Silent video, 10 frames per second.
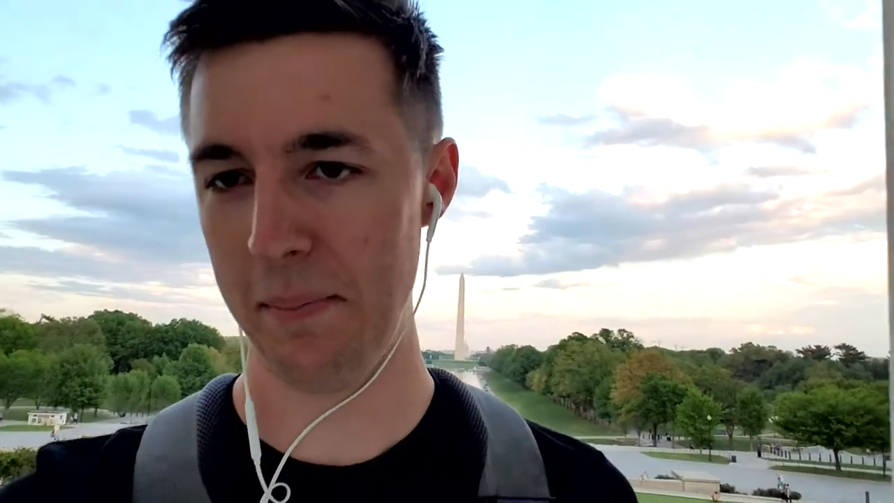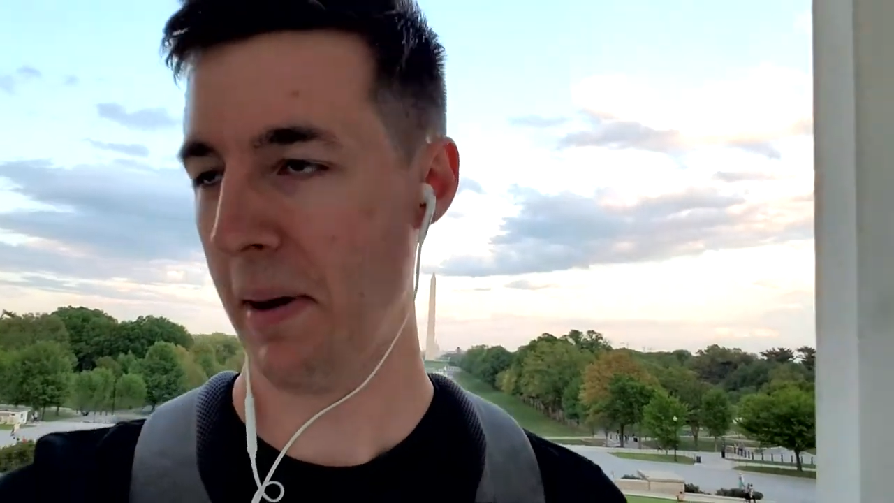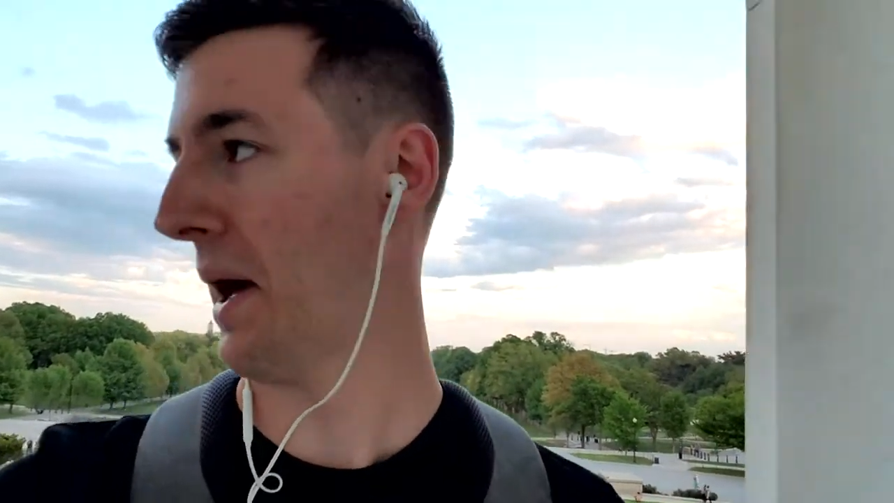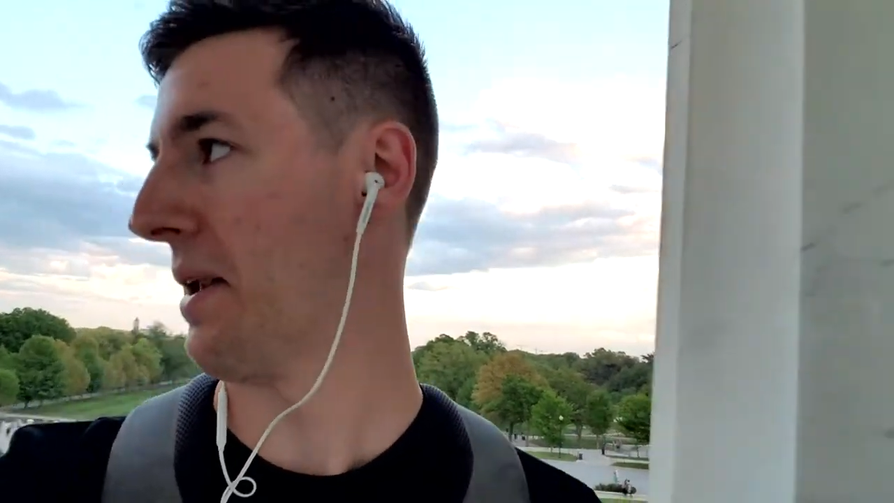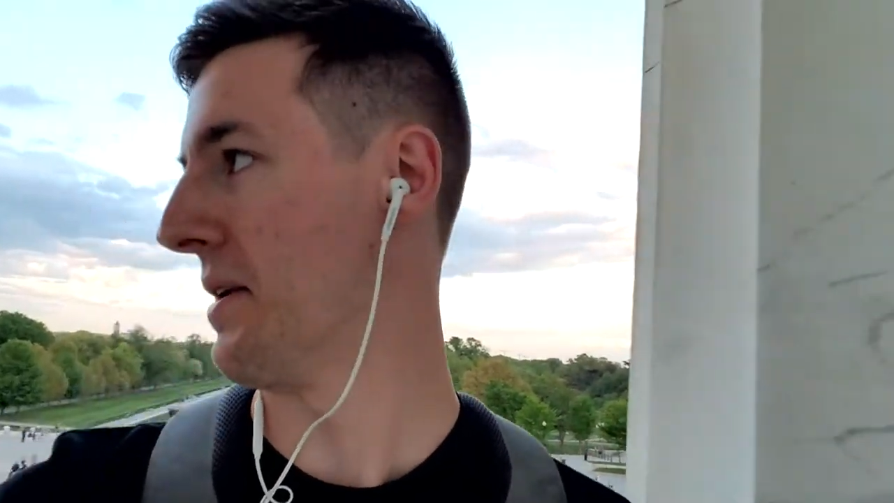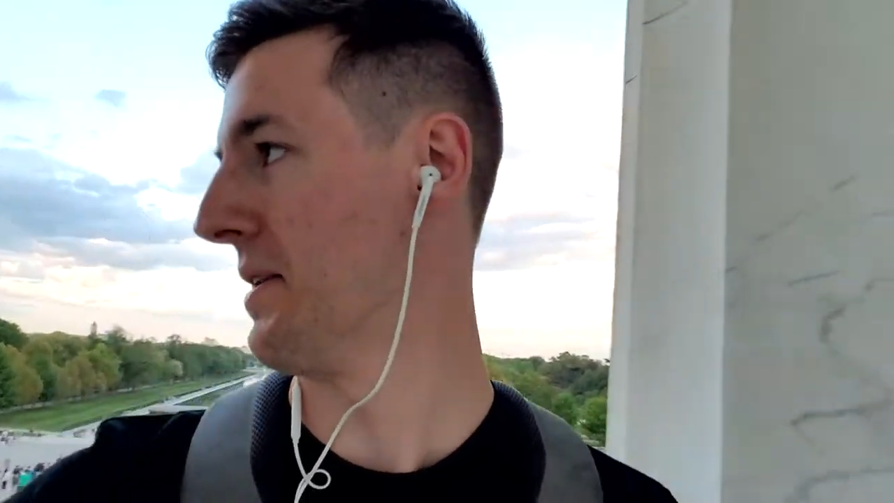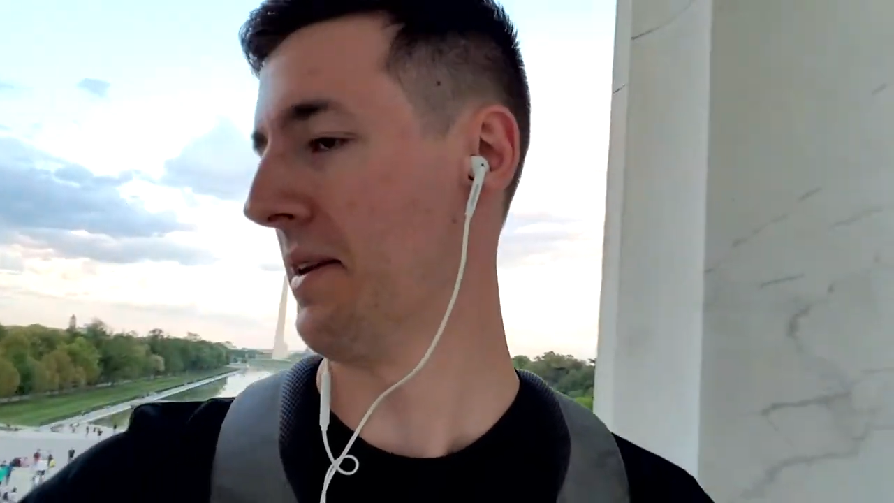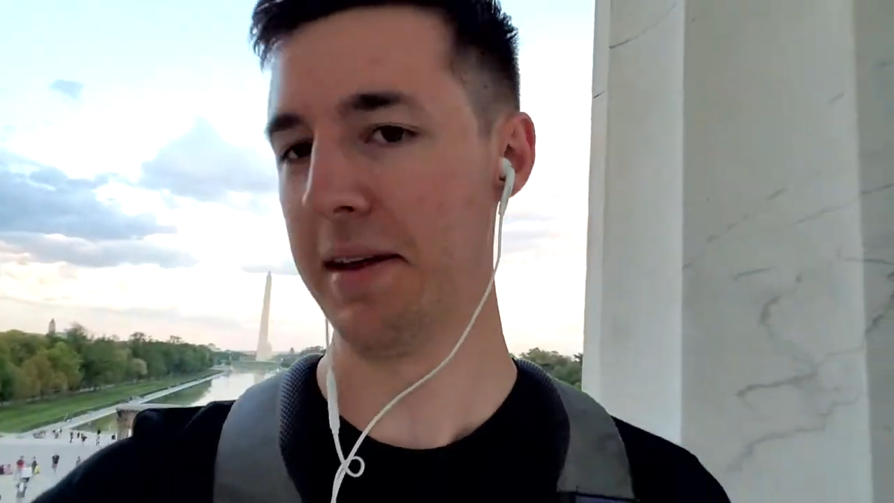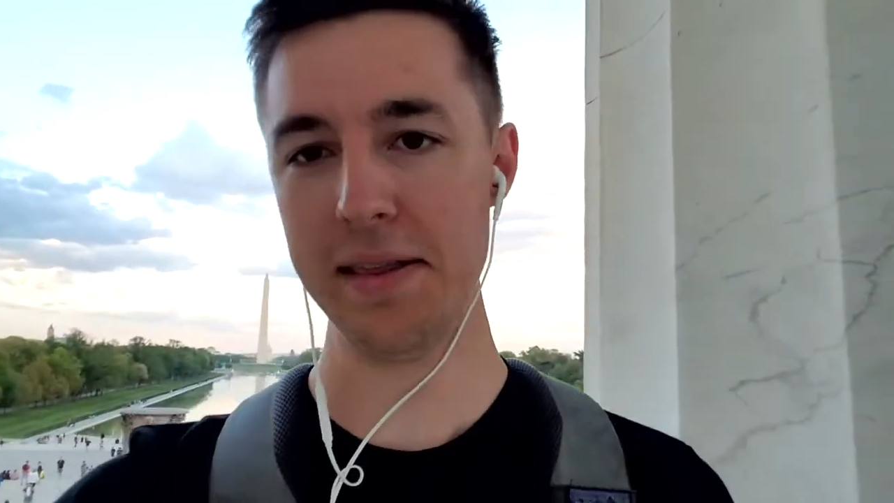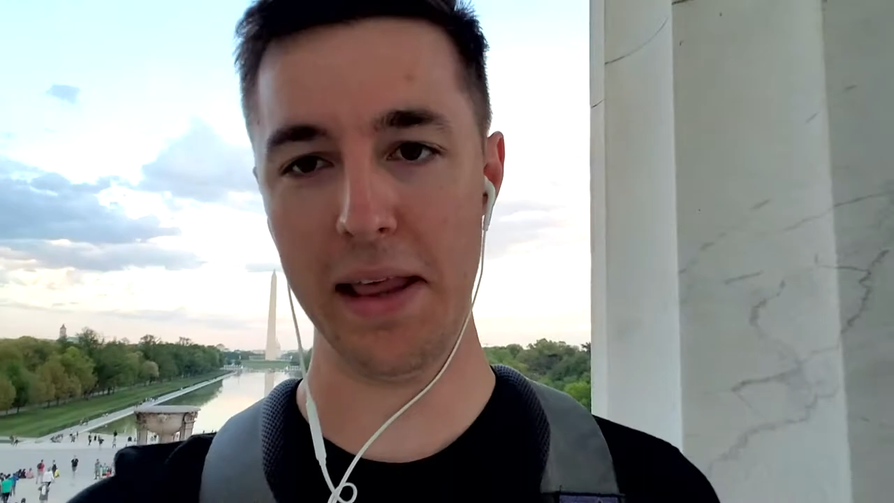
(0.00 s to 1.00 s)
pun.
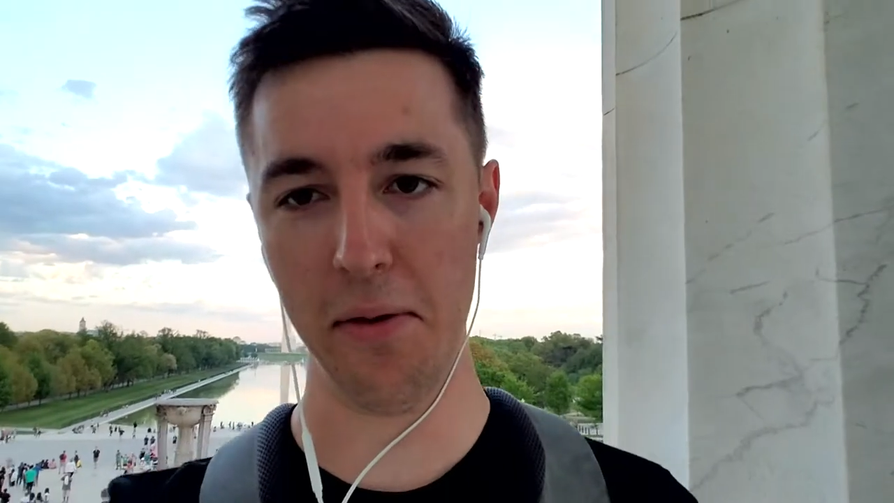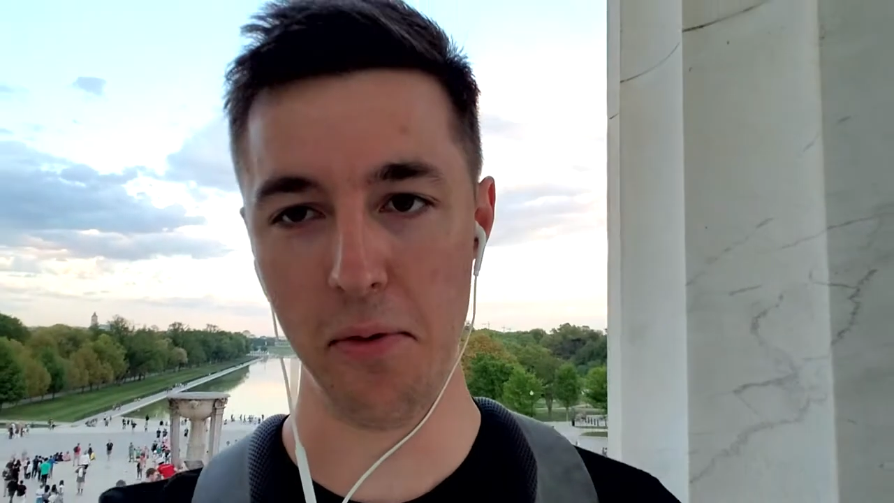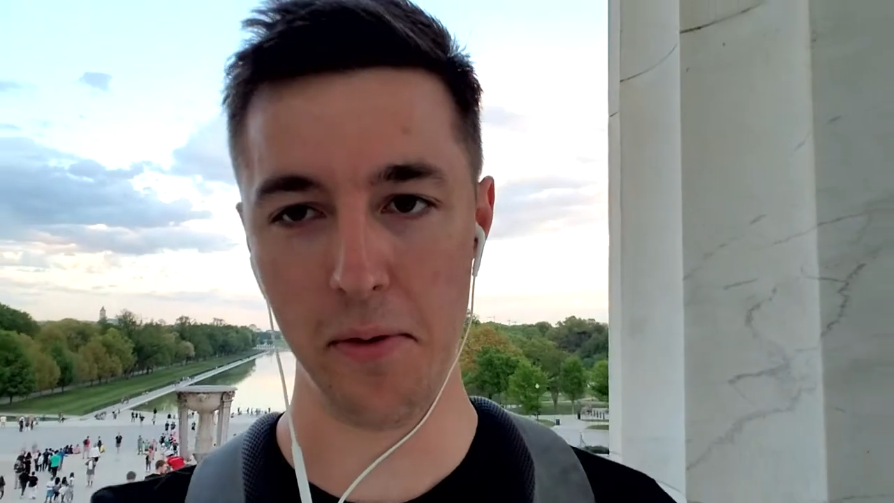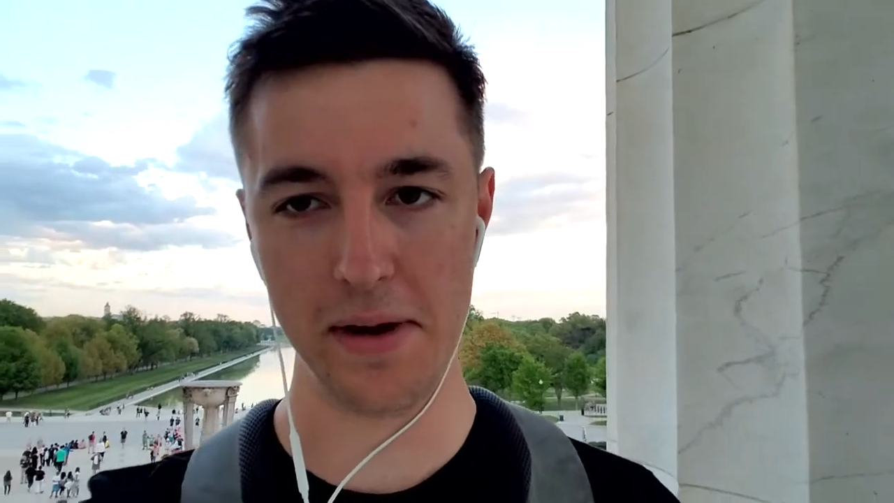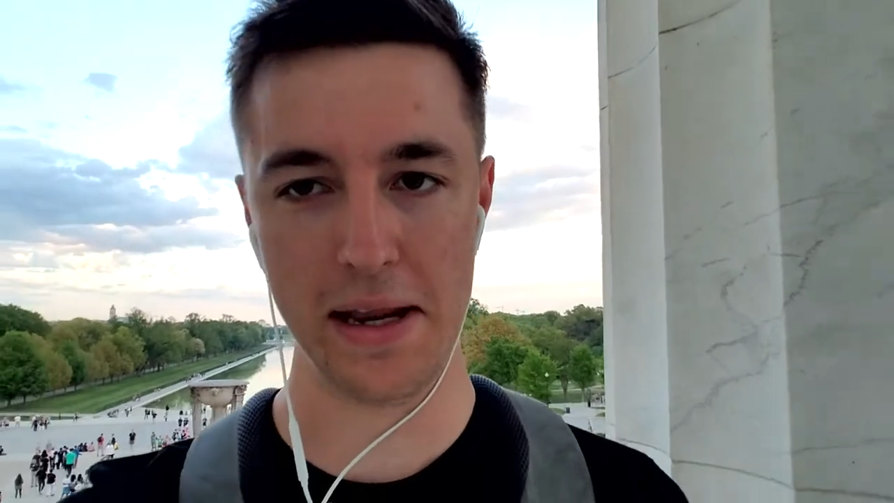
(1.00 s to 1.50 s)
They ruined